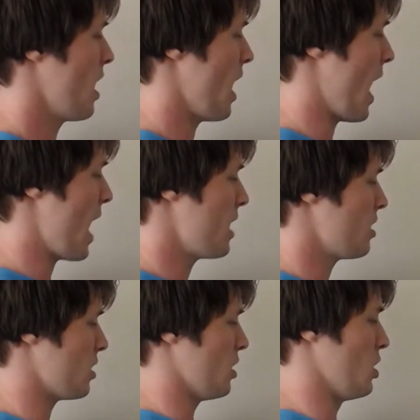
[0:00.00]

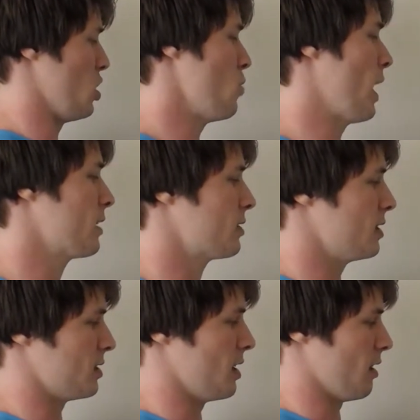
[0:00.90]
and UX
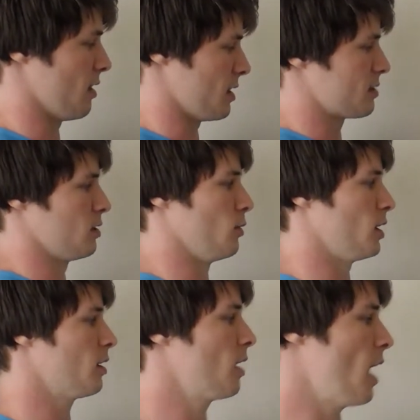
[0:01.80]
is in this
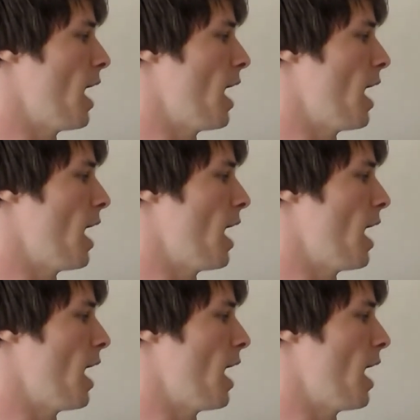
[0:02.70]
union,